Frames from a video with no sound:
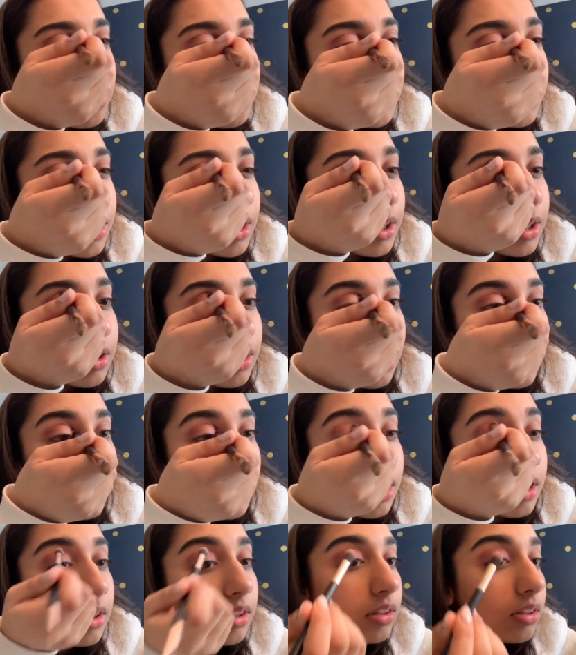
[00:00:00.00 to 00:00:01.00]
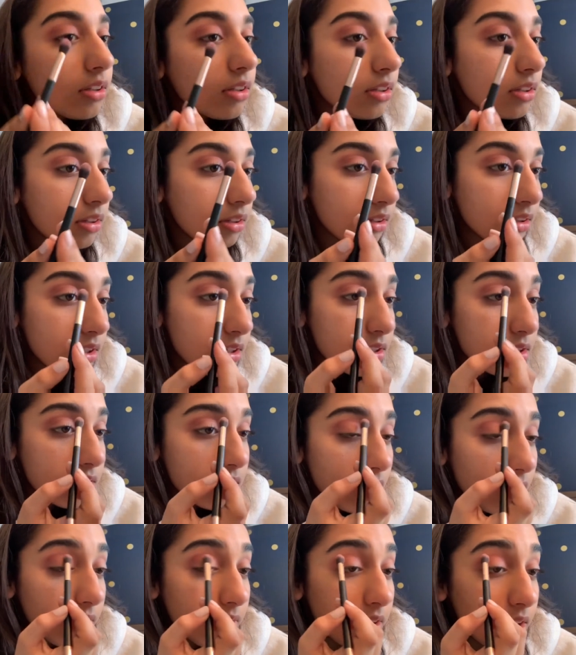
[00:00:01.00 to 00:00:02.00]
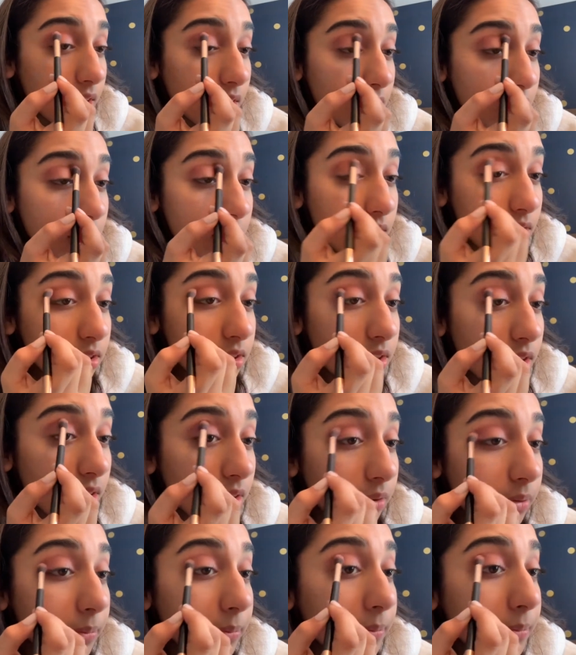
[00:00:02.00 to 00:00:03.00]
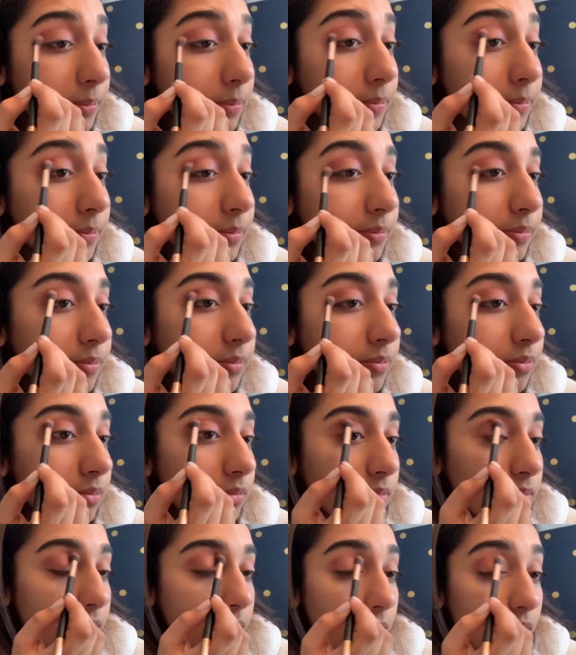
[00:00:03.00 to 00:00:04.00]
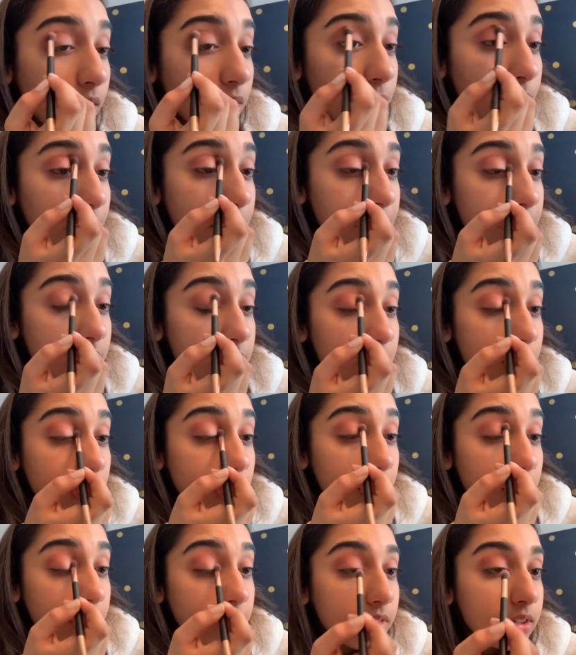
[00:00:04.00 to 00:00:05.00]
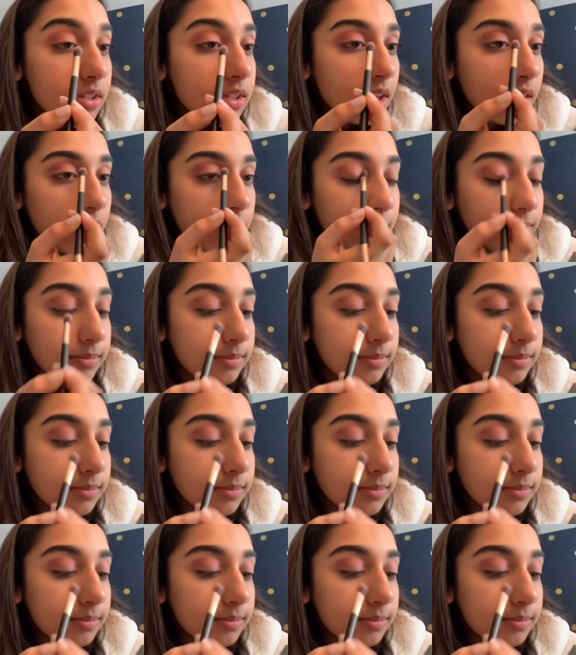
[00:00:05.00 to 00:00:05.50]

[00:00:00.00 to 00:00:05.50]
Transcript: but like not this heavy-handed, so you might be seeing a different side.